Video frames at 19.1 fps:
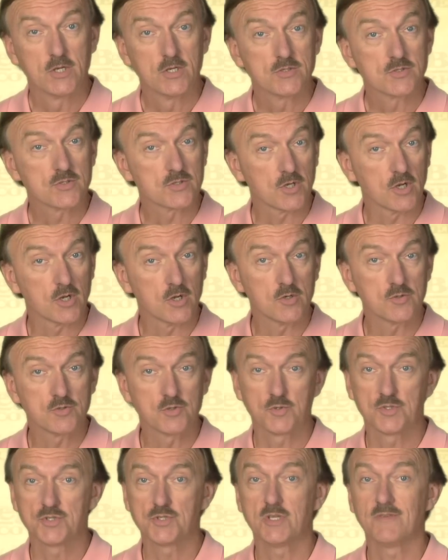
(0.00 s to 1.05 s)
So,
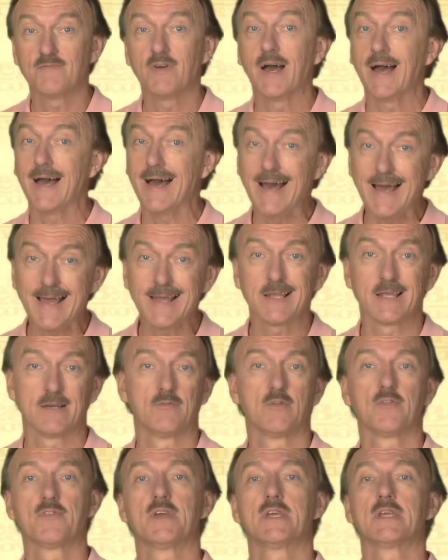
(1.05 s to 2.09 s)
to achieve
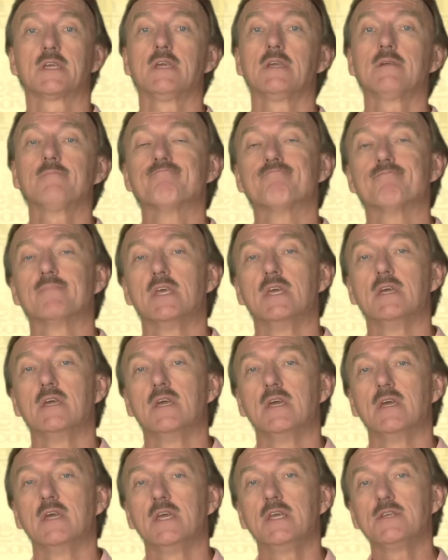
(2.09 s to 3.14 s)
high-level thinking,
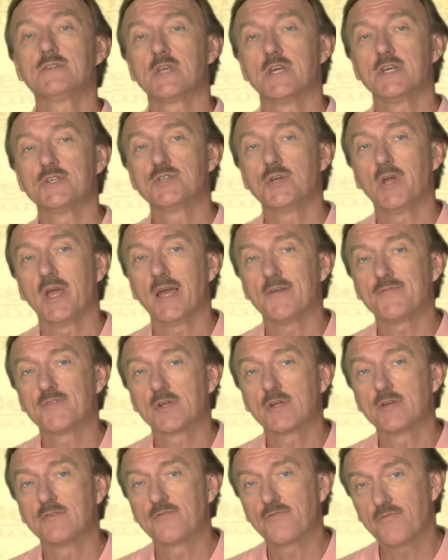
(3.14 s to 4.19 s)
he says you have to
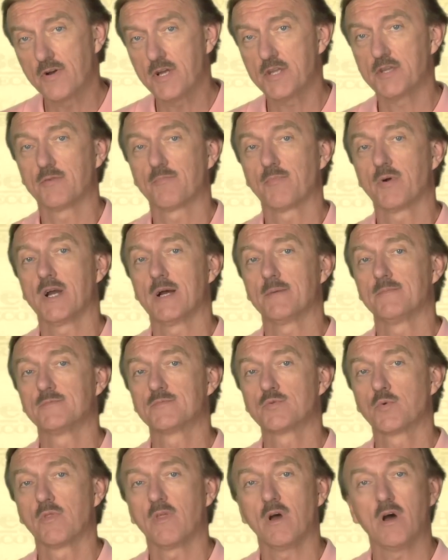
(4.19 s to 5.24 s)
confront your
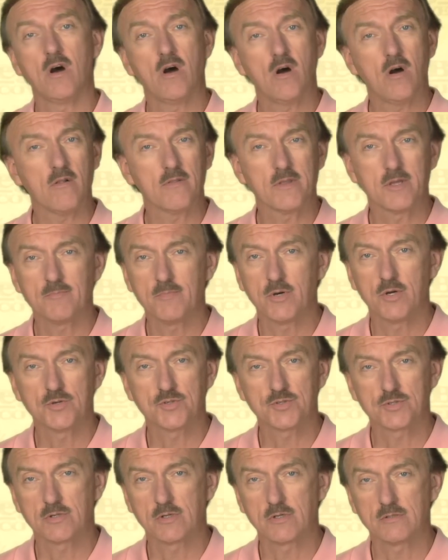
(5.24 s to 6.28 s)
problems with all the
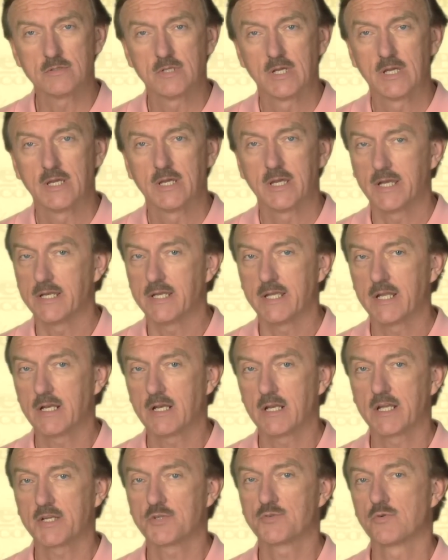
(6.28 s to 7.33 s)
emotional and
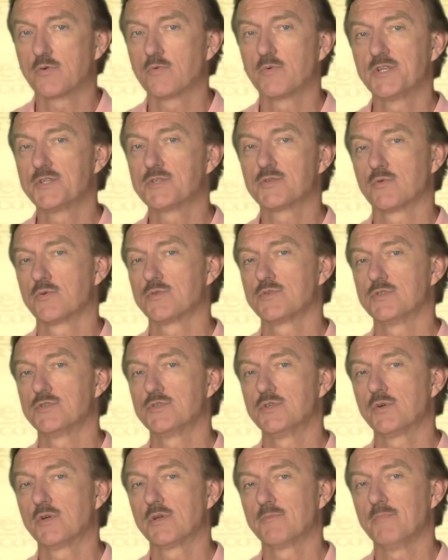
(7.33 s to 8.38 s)
intellectual resources
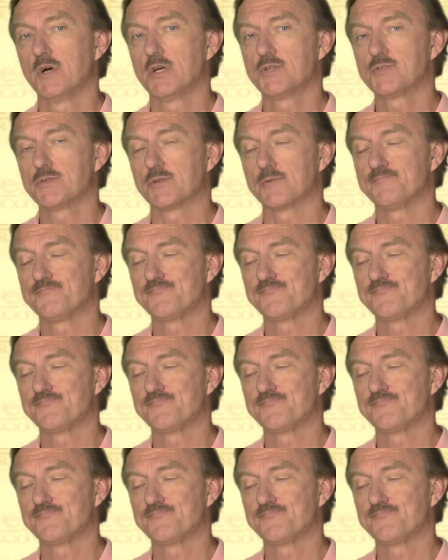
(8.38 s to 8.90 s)
you can muster.